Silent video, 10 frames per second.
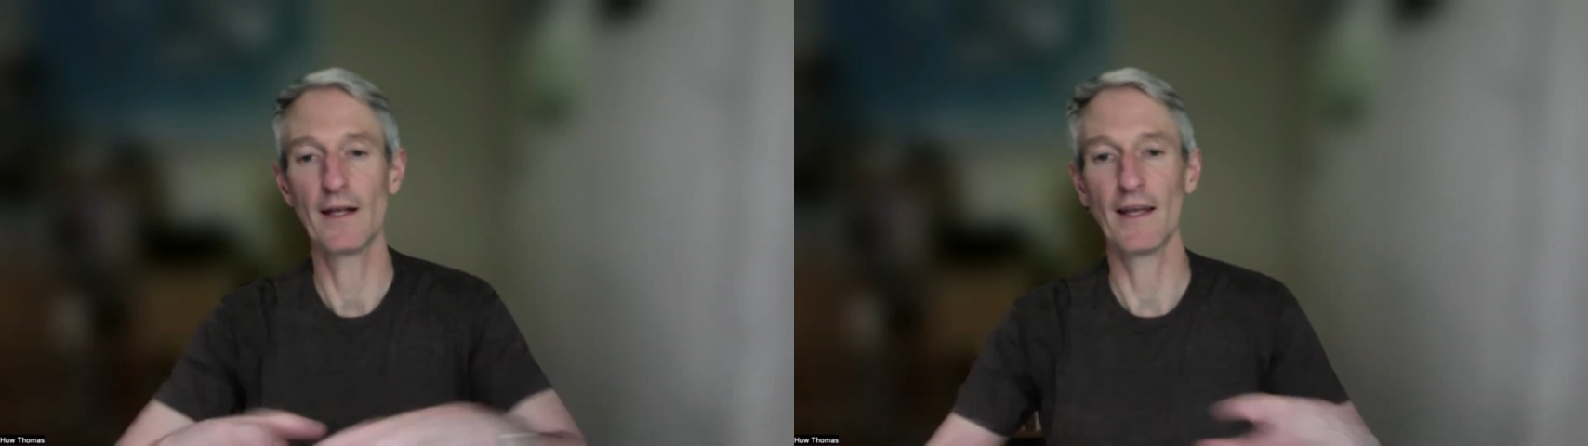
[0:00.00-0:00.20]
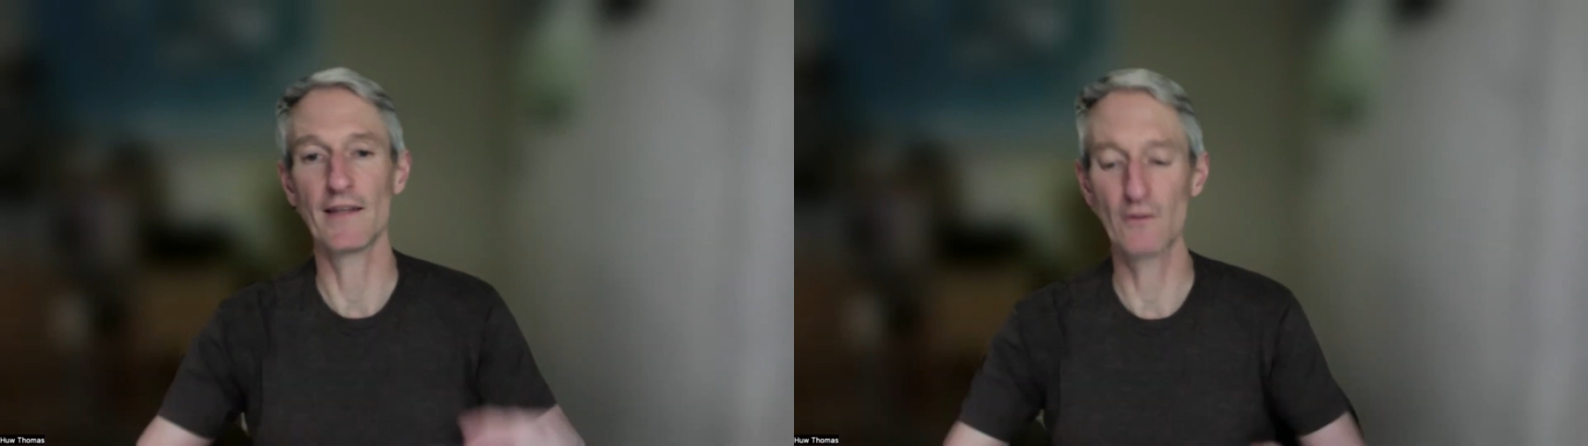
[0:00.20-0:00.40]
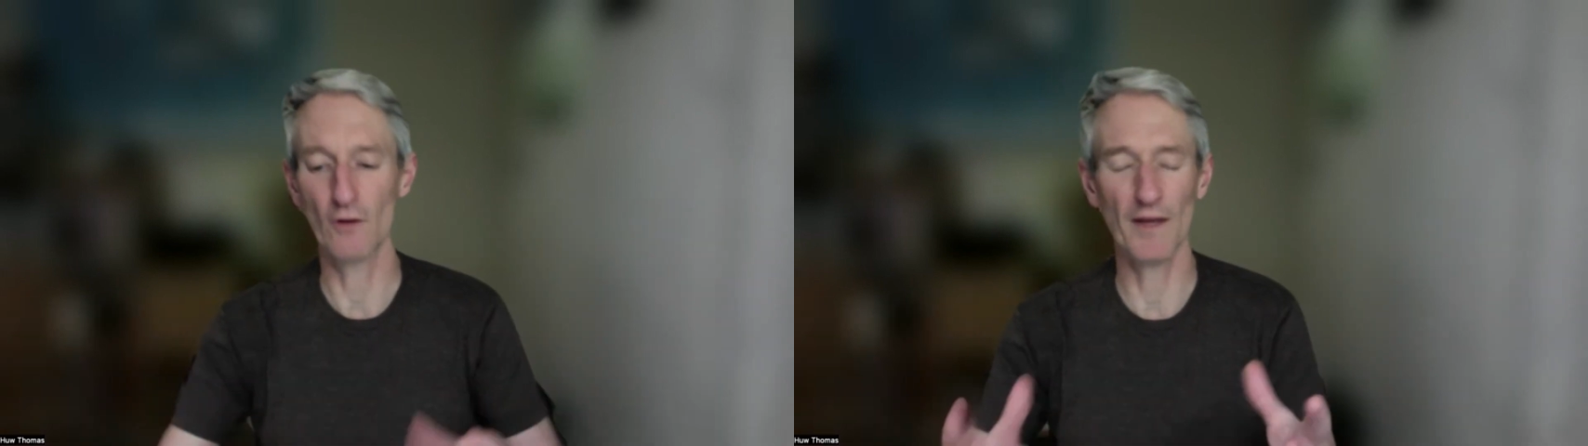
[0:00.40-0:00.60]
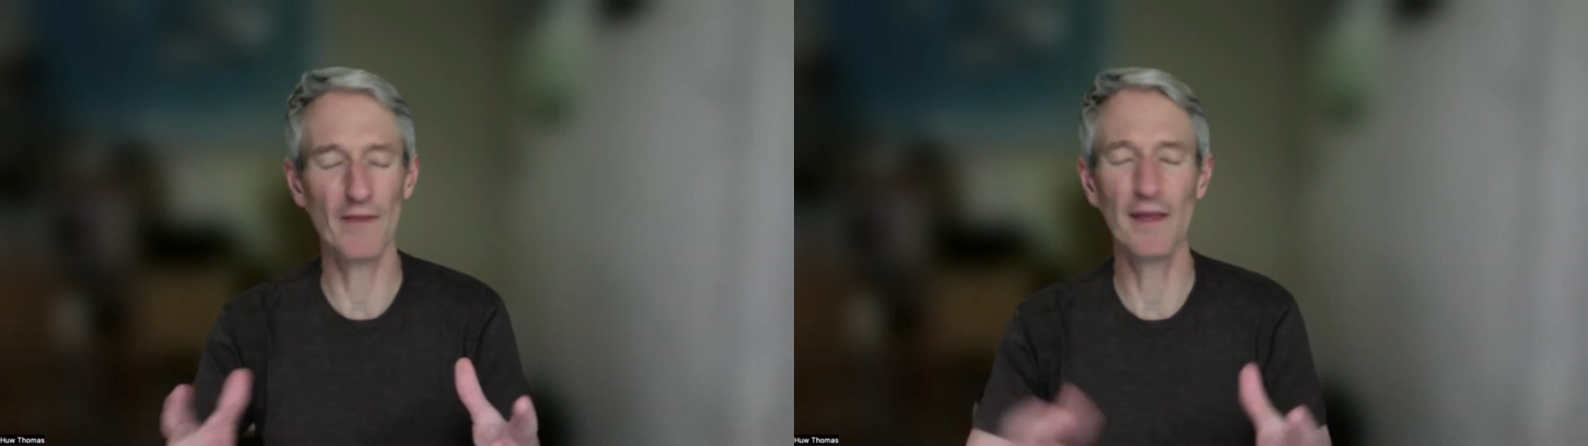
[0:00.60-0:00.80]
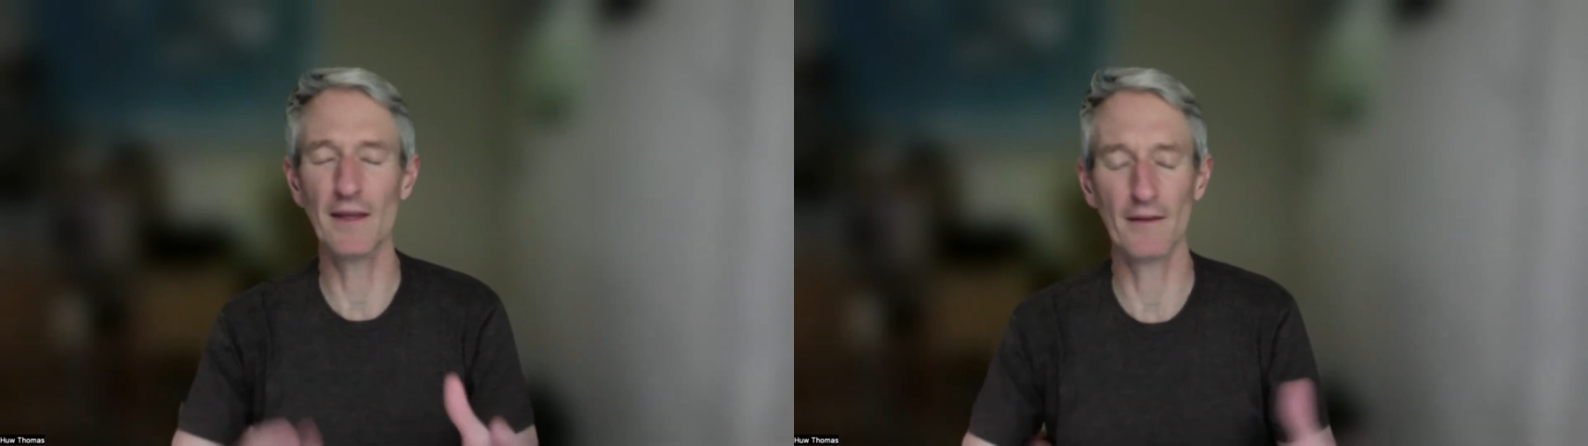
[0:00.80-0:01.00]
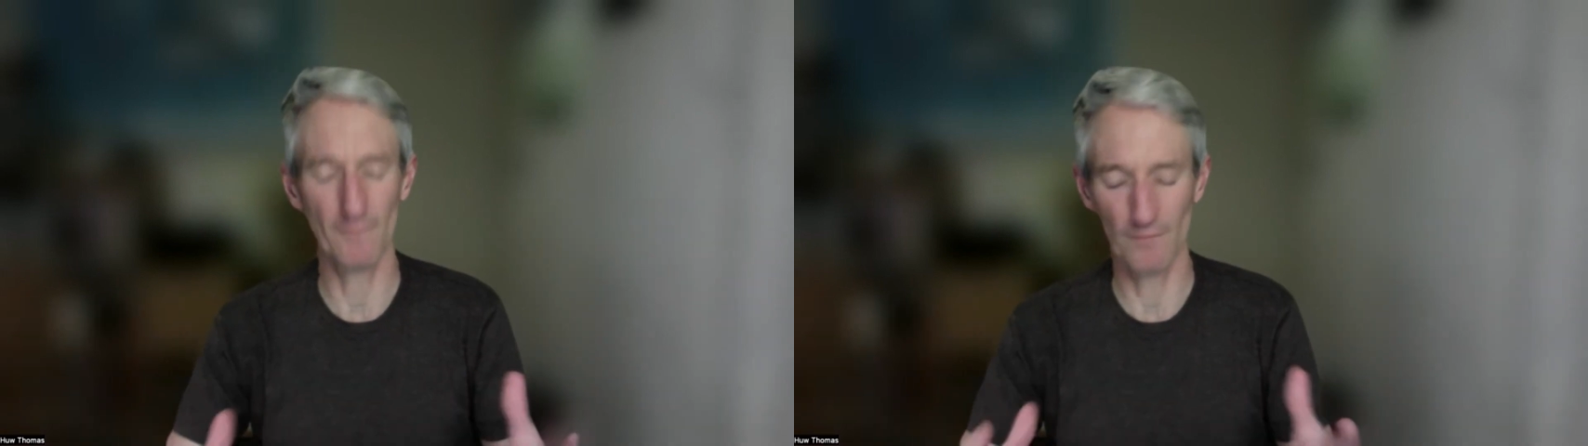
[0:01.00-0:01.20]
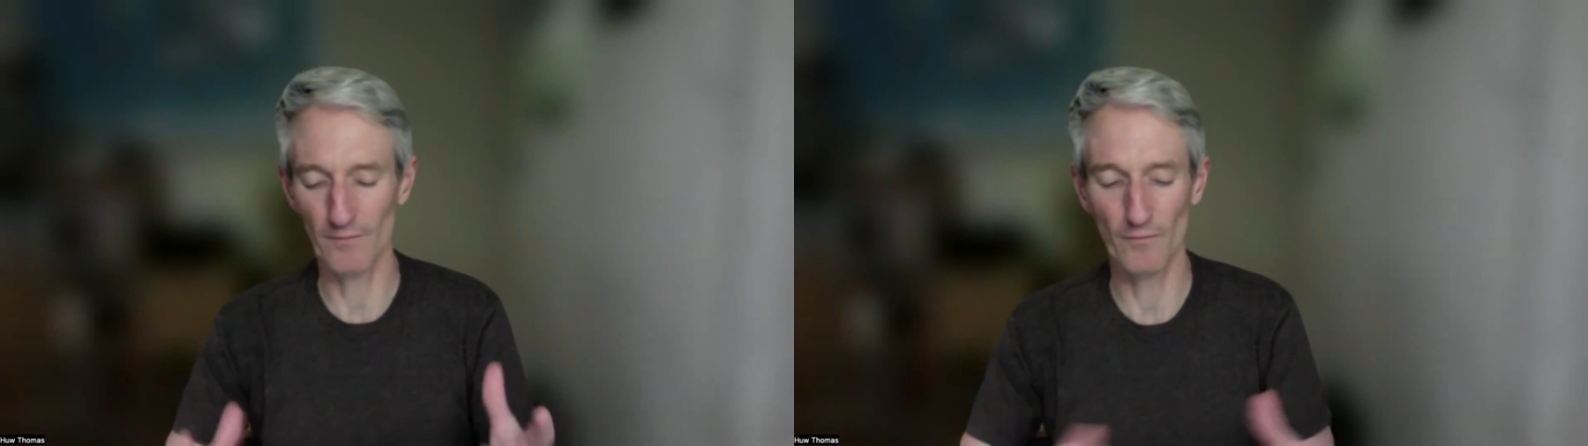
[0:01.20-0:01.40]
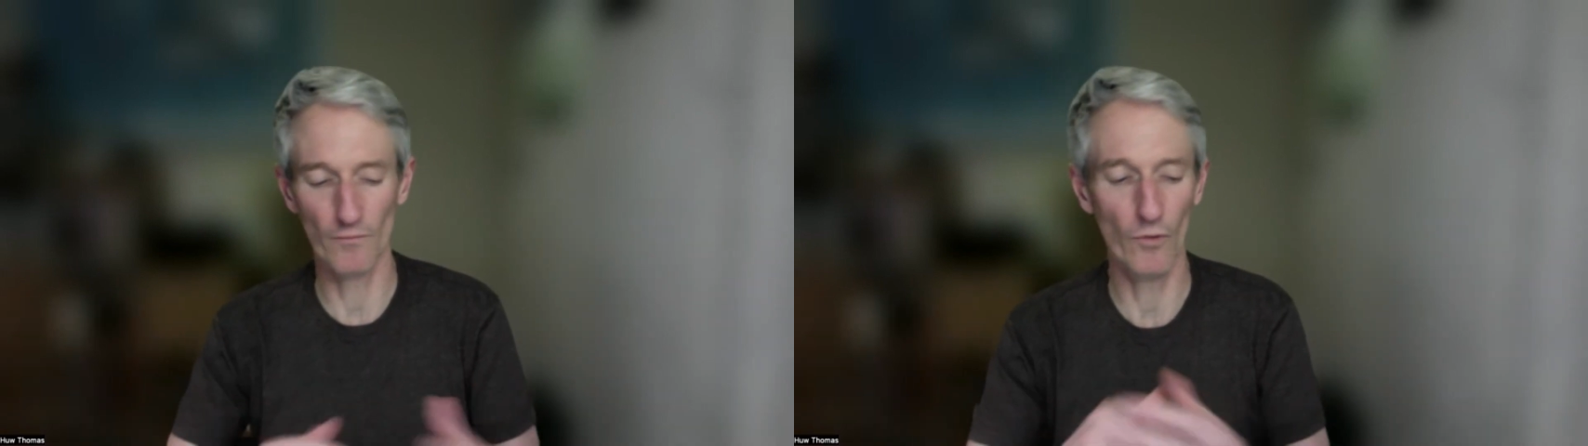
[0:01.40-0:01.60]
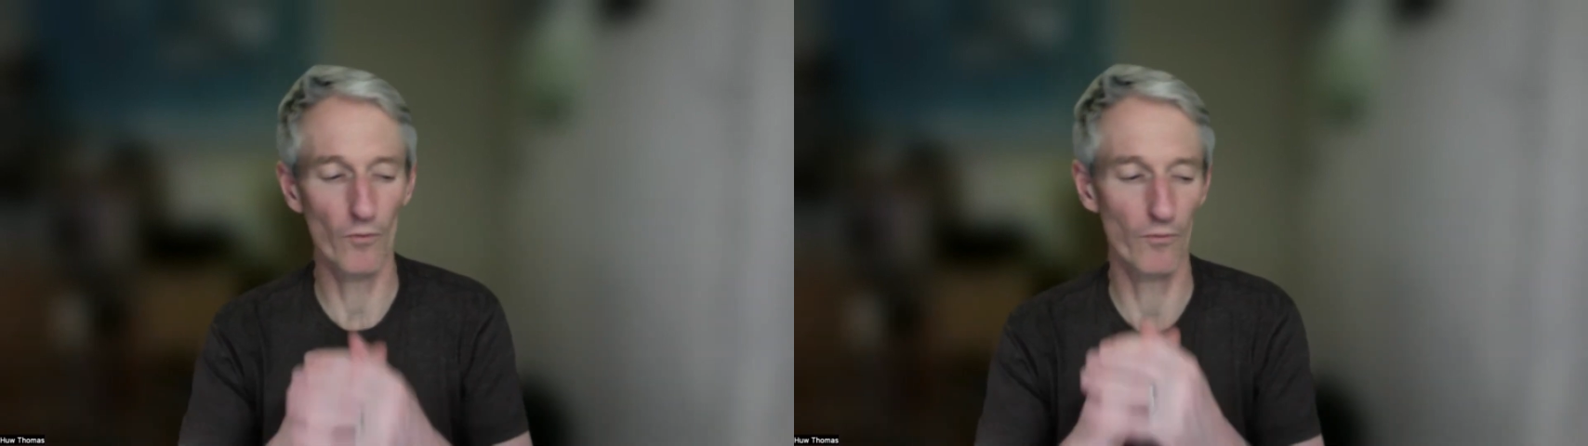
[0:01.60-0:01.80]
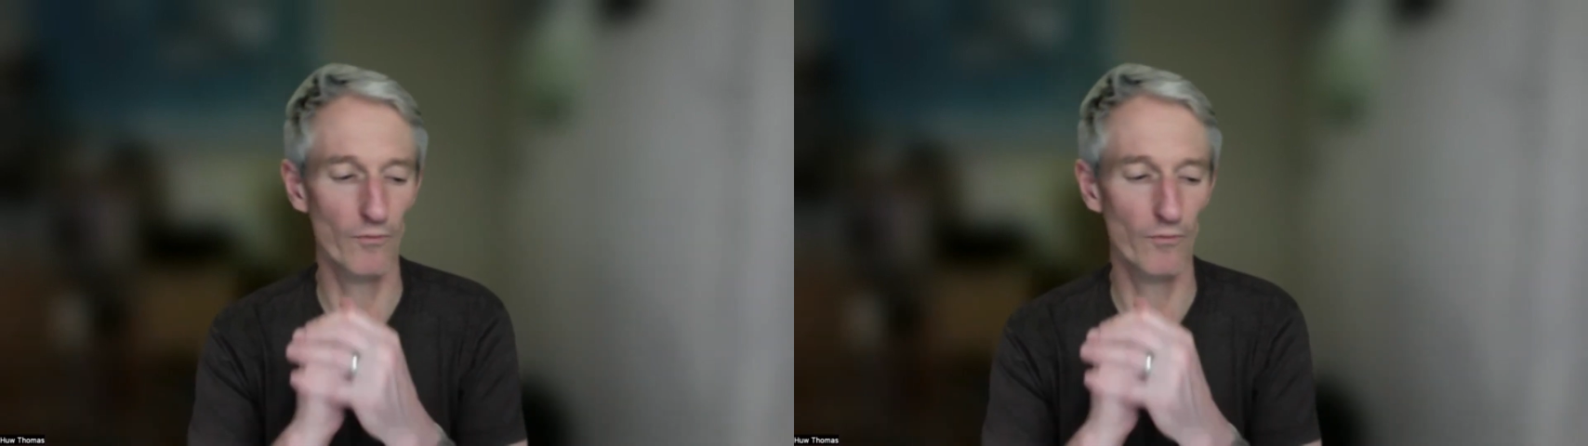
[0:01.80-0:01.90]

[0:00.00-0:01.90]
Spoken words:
it's not in the what